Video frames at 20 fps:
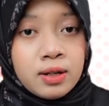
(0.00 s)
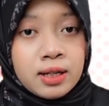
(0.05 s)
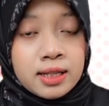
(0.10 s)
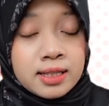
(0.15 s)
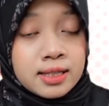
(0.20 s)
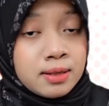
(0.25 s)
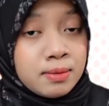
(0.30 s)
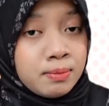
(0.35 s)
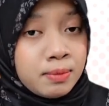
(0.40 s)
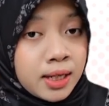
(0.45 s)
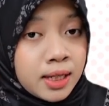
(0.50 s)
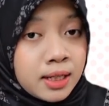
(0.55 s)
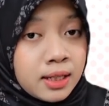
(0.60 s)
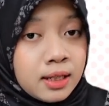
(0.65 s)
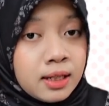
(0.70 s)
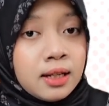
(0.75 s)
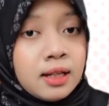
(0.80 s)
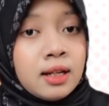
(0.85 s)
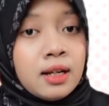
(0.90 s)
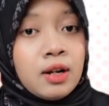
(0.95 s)
It
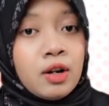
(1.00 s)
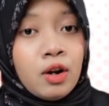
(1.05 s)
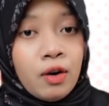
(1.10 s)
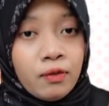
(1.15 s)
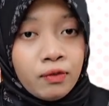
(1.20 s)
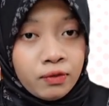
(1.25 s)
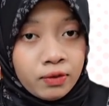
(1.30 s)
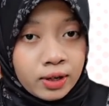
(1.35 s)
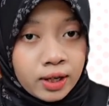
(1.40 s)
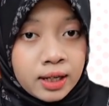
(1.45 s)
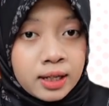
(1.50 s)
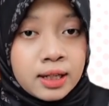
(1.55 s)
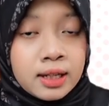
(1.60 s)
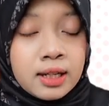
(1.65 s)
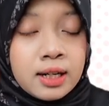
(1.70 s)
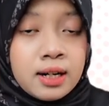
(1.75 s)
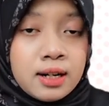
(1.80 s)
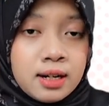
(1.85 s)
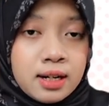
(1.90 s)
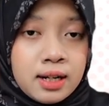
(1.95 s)
means
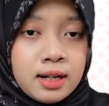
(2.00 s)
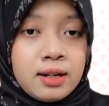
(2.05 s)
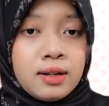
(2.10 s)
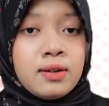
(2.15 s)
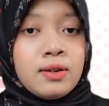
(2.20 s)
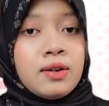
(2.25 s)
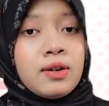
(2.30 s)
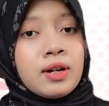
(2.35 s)
offline learning.